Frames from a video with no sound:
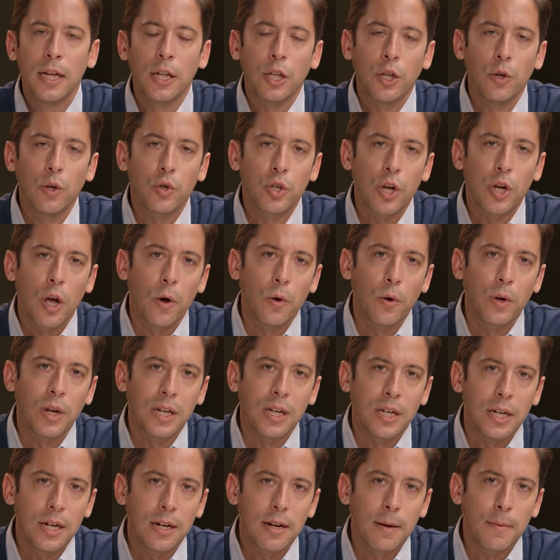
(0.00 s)
Use code
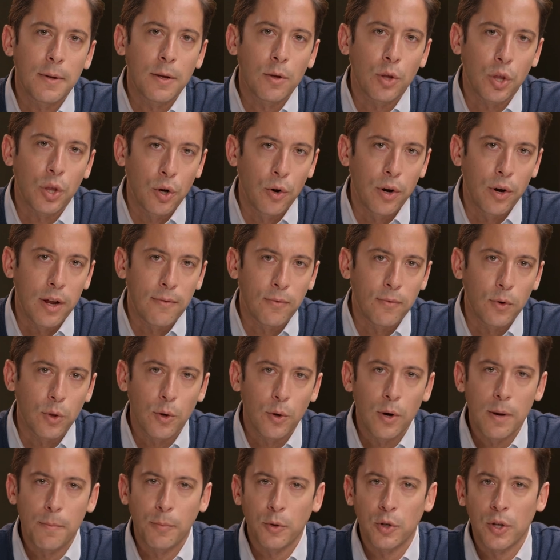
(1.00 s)
DW30 for
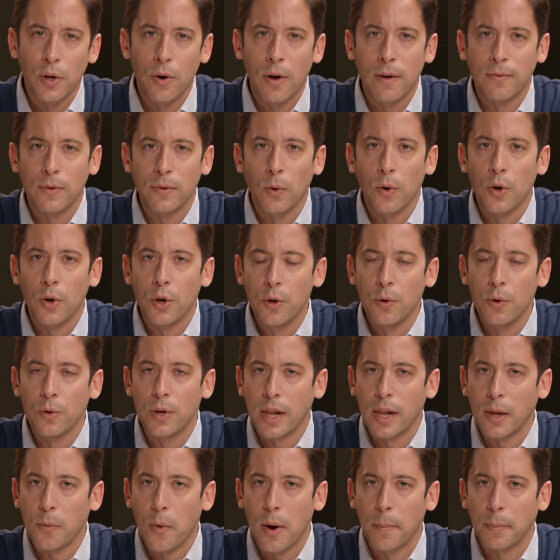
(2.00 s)
30% off your new
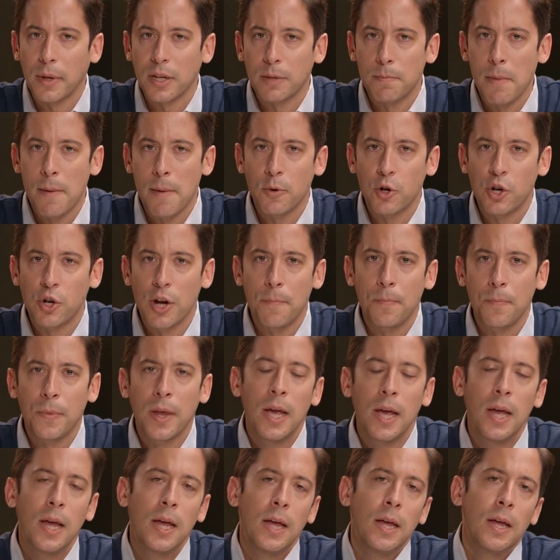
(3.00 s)
Daily Wire Plus membership
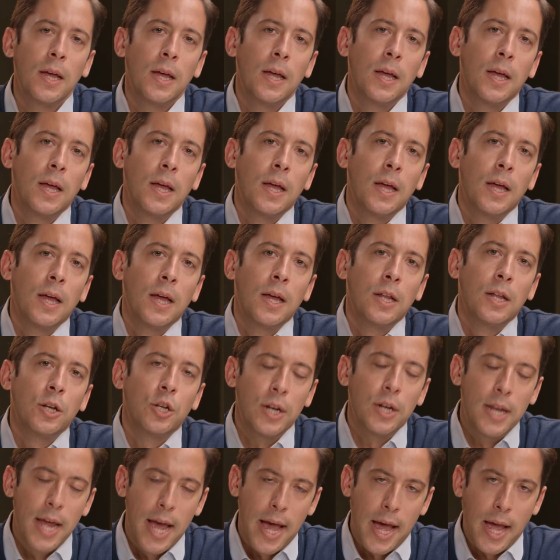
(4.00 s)

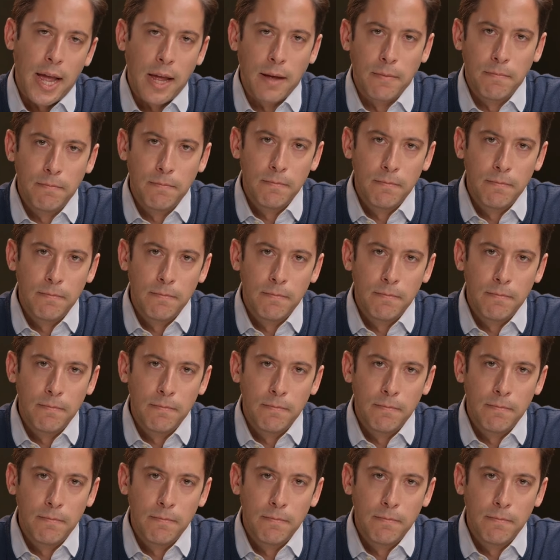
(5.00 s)
today.